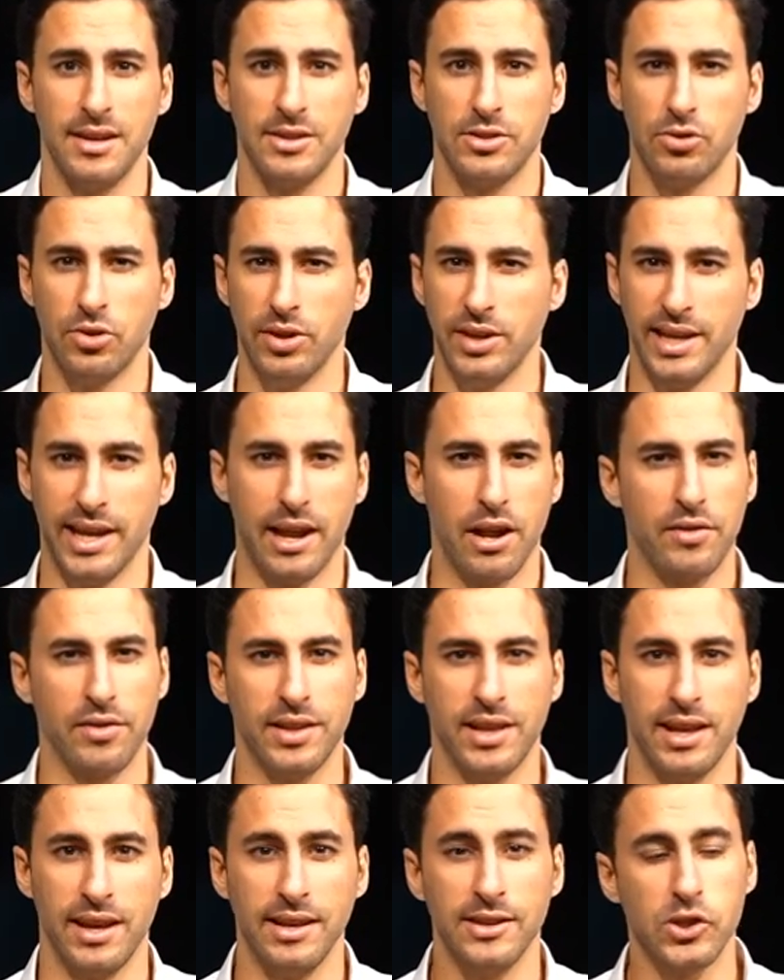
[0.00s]
So, in the end of
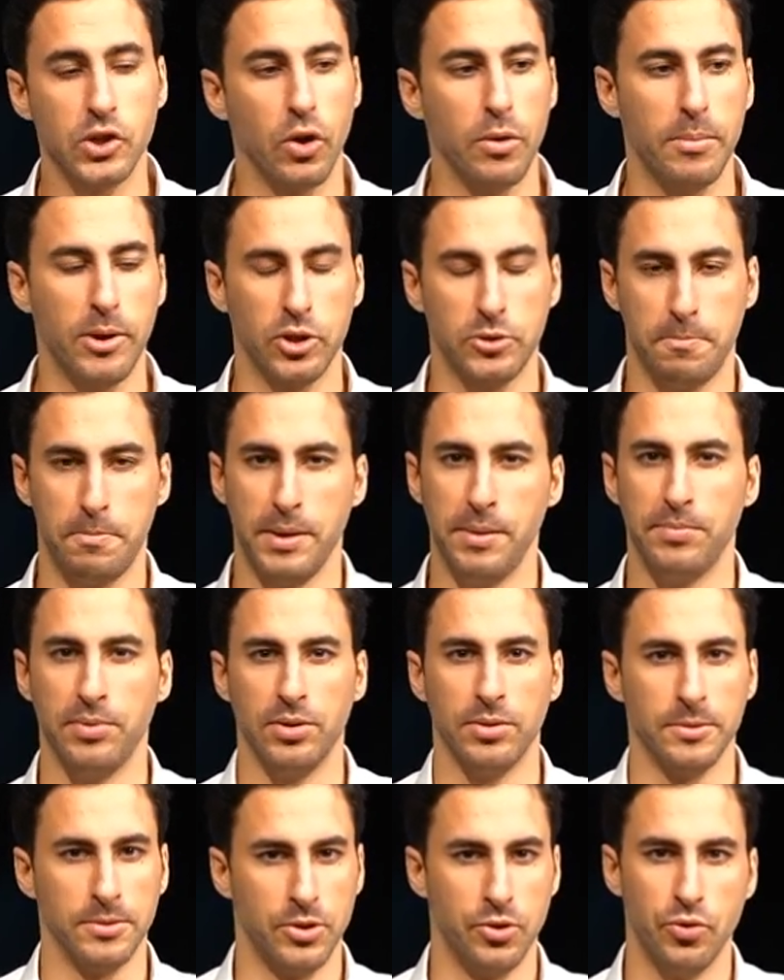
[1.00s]
the day, it's all about
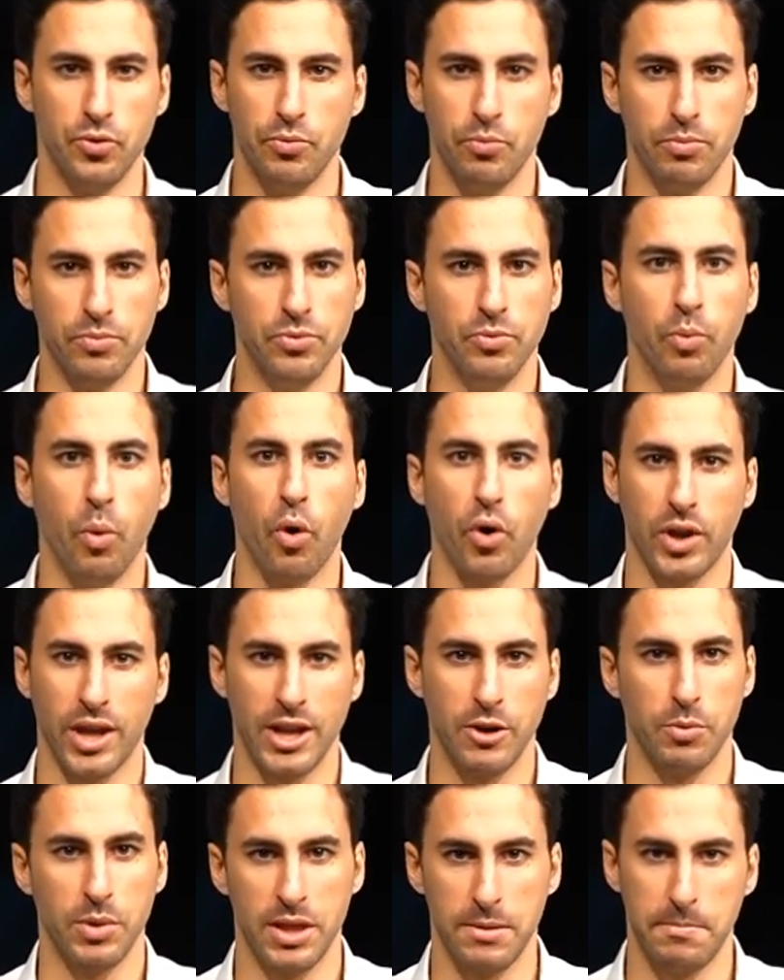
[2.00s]
people. You're
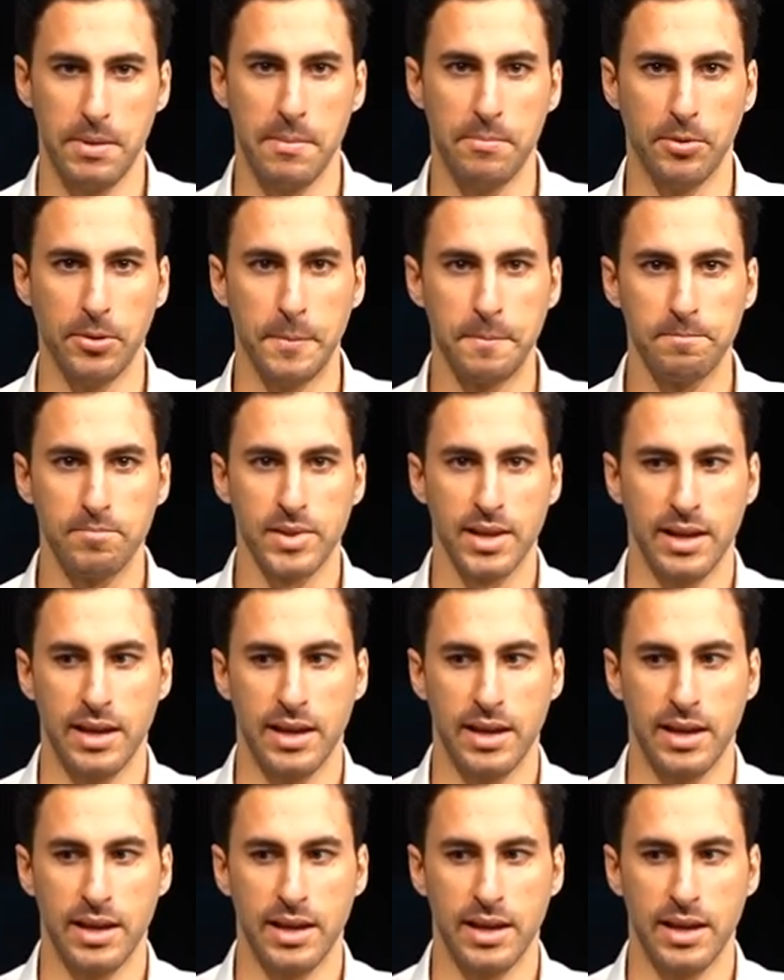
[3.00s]
working with people.